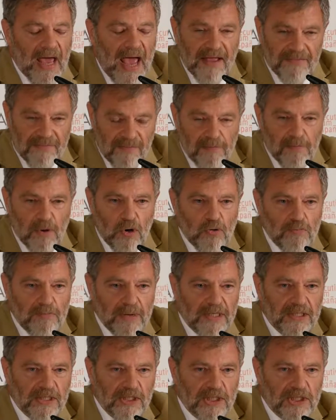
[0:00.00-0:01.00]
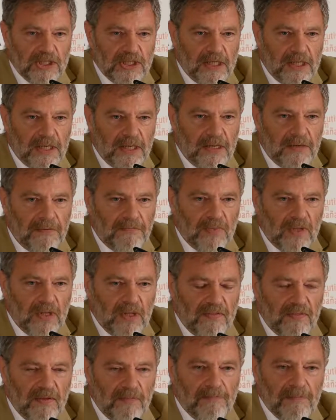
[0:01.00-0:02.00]
At the moment,
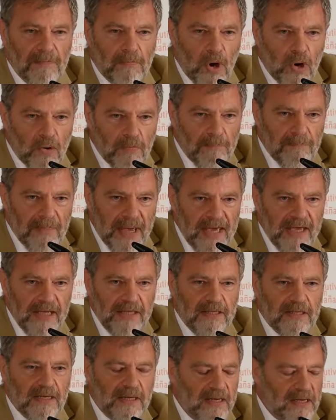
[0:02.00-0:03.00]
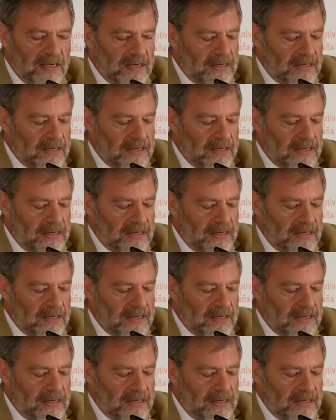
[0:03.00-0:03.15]
the main